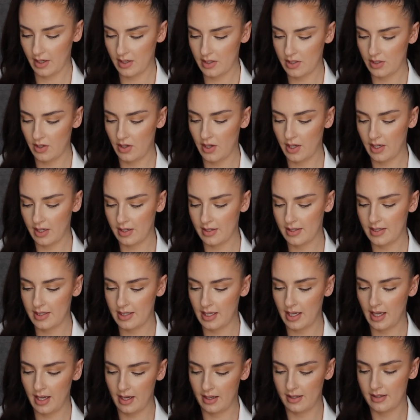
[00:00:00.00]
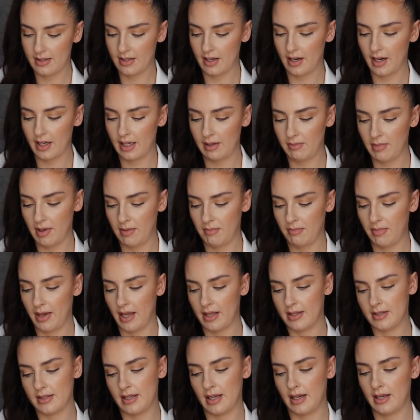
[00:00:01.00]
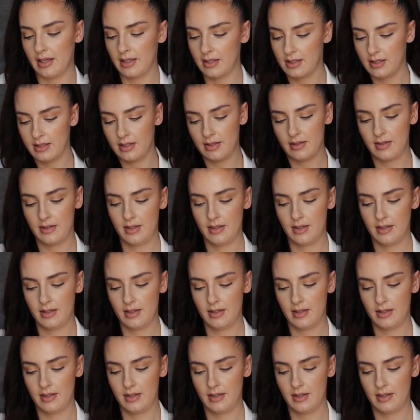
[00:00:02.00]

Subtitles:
so you can see it a tiny bit better.